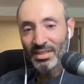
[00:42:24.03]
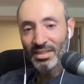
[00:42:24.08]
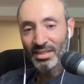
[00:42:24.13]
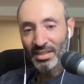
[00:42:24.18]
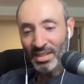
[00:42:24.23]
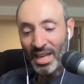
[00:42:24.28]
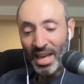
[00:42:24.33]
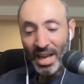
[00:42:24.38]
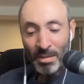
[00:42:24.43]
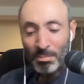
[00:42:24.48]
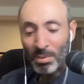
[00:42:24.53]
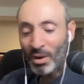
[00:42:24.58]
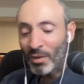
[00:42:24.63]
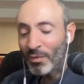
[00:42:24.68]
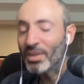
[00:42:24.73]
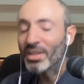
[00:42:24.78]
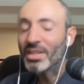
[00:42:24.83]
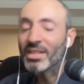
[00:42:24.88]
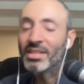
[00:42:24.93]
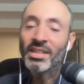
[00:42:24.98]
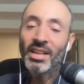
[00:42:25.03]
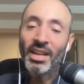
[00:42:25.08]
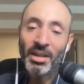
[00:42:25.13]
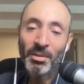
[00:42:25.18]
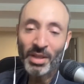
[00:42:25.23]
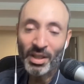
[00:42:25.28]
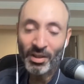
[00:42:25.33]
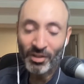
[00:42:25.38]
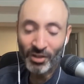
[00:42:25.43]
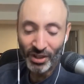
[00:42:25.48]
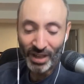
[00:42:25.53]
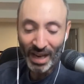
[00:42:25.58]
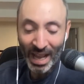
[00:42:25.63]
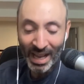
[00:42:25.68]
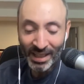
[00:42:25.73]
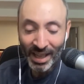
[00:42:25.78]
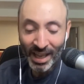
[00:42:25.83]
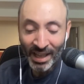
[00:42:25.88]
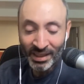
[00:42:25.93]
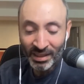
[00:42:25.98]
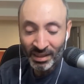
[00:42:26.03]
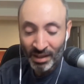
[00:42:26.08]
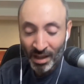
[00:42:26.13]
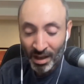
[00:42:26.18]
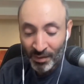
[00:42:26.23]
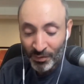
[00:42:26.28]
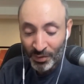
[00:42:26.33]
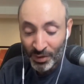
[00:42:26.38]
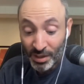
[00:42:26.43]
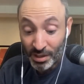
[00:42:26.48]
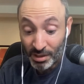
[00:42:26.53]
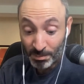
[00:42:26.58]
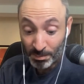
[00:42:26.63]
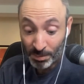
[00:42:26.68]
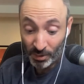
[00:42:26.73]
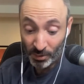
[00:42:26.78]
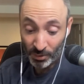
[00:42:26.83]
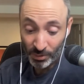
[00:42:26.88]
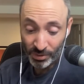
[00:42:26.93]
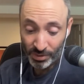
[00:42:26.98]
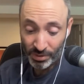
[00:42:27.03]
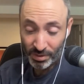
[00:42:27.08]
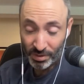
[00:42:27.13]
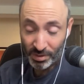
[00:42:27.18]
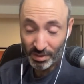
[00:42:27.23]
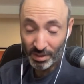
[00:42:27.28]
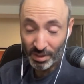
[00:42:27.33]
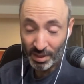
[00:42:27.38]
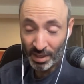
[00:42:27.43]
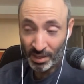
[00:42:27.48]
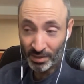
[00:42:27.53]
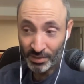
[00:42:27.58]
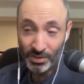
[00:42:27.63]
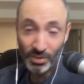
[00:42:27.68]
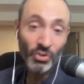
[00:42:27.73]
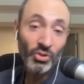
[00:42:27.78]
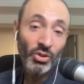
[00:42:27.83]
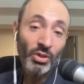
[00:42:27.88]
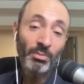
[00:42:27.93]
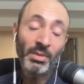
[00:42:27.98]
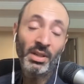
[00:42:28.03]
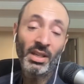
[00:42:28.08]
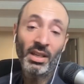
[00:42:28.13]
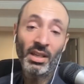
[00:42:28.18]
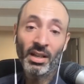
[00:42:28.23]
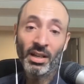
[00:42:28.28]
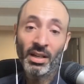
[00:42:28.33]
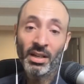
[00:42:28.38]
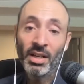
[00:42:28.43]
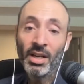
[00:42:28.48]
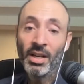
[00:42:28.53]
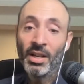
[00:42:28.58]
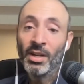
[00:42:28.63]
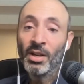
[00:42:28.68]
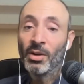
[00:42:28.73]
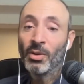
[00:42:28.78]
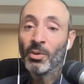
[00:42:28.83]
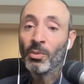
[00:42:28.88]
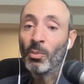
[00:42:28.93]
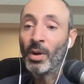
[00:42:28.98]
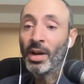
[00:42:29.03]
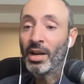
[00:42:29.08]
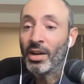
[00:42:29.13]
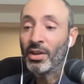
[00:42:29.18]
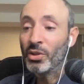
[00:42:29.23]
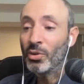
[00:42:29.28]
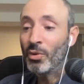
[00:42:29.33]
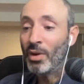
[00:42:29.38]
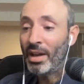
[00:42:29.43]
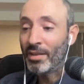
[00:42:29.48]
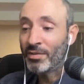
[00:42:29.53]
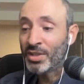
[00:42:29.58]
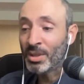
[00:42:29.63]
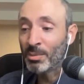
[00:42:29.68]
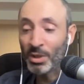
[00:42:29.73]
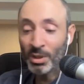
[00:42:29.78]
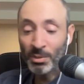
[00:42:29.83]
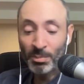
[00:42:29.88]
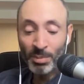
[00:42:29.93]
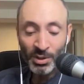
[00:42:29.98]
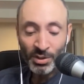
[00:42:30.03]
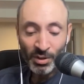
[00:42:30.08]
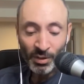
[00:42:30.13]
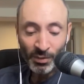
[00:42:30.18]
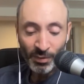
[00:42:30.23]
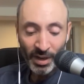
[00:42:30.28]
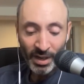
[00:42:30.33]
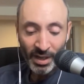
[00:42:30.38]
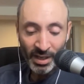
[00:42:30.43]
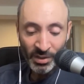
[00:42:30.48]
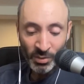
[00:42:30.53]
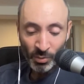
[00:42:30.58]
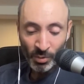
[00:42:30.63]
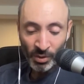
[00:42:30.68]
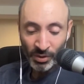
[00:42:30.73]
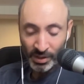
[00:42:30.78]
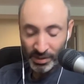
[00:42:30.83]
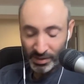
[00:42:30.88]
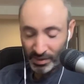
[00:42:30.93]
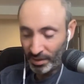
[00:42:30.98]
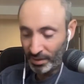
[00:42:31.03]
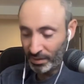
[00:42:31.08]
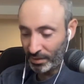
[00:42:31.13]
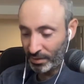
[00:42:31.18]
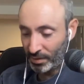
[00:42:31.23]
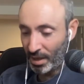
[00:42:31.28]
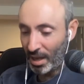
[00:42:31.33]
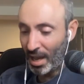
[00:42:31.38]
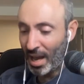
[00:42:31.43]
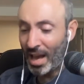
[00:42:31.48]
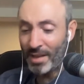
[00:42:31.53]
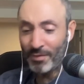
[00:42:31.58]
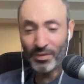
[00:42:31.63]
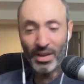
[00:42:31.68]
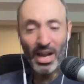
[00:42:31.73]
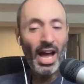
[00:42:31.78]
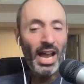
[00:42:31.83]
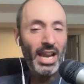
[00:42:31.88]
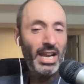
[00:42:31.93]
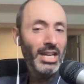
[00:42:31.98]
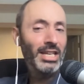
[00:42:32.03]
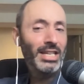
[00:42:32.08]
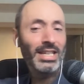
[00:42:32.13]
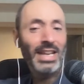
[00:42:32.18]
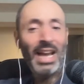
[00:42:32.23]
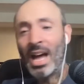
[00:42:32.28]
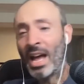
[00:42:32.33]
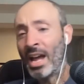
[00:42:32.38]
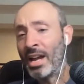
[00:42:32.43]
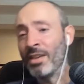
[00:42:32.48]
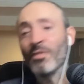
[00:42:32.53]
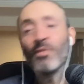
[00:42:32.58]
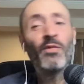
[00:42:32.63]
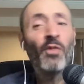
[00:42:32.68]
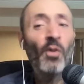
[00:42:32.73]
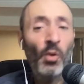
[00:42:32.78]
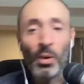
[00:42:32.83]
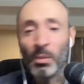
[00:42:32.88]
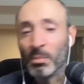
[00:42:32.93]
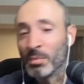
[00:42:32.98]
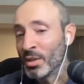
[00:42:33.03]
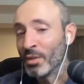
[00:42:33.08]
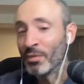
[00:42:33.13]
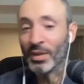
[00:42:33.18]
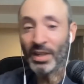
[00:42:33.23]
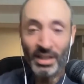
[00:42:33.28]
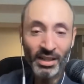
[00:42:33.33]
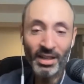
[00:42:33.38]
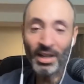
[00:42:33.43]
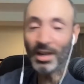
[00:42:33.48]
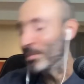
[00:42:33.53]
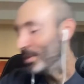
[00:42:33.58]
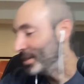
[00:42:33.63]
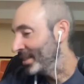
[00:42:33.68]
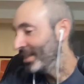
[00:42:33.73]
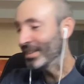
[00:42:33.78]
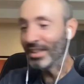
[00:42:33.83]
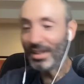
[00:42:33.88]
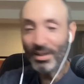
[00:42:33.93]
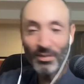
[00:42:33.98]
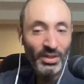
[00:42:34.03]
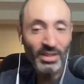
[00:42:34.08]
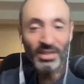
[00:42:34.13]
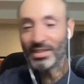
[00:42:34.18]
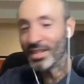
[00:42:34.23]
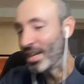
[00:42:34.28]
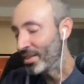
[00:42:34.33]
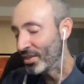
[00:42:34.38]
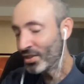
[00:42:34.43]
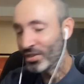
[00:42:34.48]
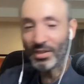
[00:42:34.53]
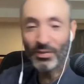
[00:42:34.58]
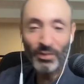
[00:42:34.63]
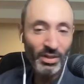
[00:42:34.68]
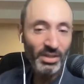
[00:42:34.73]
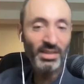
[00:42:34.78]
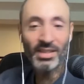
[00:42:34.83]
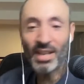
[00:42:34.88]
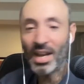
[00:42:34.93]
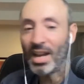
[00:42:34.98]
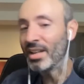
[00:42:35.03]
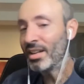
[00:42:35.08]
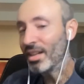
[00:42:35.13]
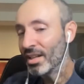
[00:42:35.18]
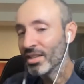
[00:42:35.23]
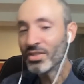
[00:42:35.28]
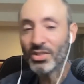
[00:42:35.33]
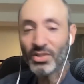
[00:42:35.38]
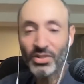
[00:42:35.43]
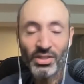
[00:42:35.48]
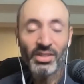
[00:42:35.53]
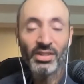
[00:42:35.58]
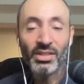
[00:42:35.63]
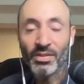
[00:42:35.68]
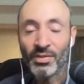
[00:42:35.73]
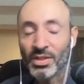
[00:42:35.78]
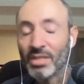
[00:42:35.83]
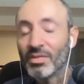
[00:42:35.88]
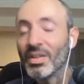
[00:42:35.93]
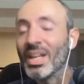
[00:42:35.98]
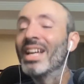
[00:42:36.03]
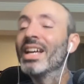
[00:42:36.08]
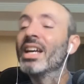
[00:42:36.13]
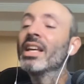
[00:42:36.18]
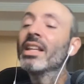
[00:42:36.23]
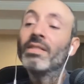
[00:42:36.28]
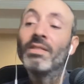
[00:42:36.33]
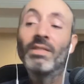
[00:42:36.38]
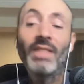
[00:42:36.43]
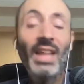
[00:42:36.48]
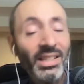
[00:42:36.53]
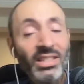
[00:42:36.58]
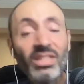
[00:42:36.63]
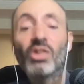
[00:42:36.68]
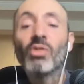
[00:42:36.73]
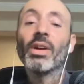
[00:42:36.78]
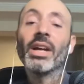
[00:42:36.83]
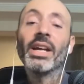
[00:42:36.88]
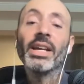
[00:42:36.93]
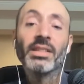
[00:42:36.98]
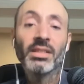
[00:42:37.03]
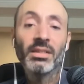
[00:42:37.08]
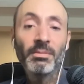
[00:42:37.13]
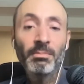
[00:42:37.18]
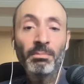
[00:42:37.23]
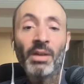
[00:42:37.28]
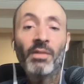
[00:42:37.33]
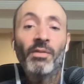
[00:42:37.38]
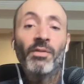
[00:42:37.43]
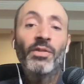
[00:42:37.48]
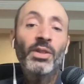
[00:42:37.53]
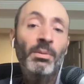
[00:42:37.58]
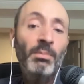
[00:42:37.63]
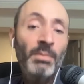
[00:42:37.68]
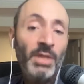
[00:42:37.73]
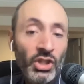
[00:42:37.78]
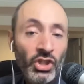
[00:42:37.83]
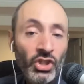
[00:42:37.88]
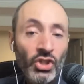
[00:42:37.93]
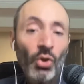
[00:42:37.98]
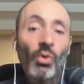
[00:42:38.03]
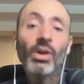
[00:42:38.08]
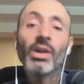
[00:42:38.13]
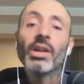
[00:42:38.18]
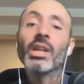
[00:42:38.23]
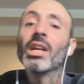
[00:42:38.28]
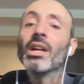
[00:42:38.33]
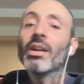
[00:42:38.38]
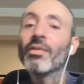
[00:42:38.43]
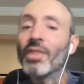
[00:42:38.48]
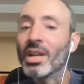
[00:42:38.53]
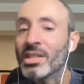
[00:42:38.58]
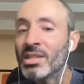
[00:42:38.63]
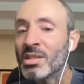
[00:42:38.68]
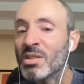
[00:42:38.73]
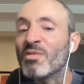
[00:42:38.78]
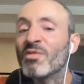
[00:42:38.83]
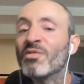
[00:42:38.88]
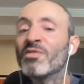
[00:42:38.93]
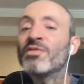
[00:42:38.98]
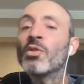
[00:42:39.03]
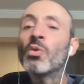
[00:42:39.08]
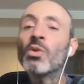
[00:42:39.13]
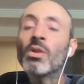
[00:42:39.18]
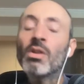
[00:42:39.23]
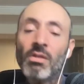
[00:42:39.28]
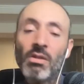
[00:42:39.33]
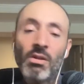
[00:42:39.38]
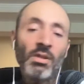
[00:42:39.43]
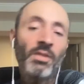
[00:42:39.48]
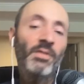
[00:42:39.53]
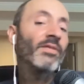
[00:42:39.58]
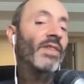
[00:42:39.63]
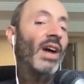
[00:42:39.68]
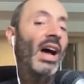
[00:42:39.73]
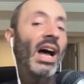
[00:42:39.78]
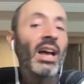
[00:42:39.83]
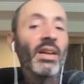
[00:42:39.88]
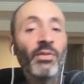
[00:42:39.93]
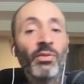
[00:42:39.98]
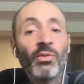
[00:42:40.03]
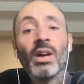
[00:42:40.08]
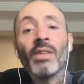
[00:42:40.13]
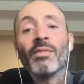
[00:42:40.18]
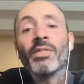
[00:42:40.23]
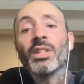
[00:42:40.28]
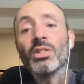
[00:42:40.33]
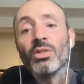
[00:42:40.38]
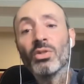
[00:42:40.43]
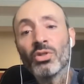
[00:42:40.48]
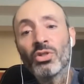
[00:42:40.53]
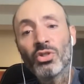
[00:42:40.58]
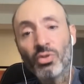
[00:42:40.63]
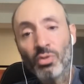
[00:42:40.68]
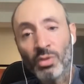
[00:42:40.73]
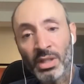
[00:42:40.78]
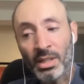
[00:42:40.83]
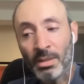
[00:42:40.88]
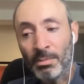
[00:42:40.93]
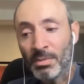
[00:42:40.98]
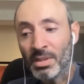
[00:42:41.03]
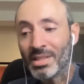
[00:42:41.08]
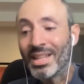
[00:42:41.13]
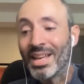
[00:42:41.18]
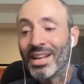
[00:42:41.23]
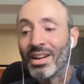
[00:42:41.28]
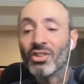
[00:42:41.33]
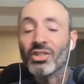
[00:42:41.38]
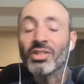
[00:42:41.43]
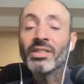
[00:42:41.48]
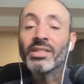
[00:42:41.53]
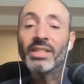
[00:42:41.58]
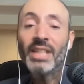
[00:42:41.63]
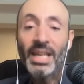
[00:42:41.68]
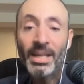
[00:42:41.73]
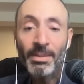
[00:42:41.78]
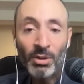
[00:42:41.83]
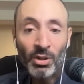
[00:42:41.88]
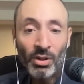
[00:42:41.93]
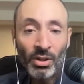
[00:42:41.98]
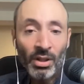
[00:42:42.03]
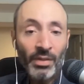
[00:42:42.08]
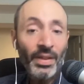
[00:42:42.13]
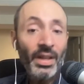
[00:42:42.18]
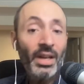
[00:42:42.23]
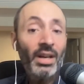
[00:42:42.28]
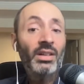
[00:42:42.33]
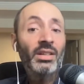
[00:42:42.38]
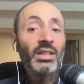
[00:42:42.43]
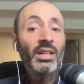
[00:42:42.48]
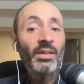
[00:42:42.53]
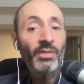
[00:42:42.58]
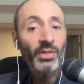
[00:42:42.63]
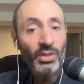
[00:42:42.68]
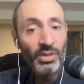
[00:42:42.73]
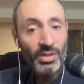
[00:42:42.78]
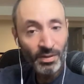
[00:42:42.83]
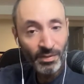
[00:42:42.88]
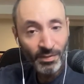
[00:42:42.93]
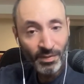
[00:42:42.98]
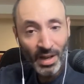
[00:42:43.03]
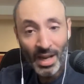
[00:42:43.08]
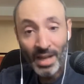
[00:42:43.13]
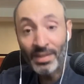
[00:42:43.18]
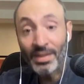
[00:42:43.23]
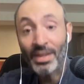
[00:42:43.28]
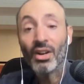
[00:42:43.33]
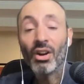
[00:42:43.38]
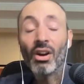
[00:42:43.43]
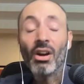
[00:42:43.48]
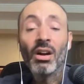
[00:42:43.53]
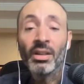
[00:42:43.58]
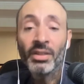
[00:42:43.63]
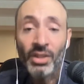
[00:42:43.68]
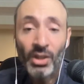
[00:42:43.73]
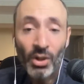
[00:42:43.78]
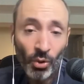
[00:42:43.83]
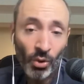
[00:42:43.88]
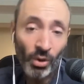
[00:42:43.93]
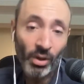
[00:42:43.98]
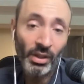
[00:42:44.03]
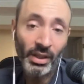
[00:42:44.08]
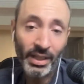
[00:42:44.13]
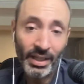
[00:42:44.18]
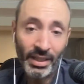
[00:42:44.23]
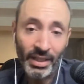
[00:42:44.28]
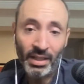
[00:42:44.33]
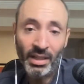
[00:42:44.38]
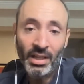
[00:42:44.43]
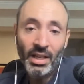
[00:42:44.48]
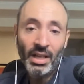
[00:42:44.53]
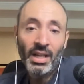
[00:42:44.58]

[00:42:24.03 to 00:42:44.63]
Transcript: Yeah, perfect is the enemy of good. I, I love these posts on social media where you have someone in the personal finance world that says, I've got nine forms of income, and they love to say the different side hustles and the different stuff. That's great. But for the majority of us, four or five revenue streams that are stable, that are diversified, that are uncorrelated.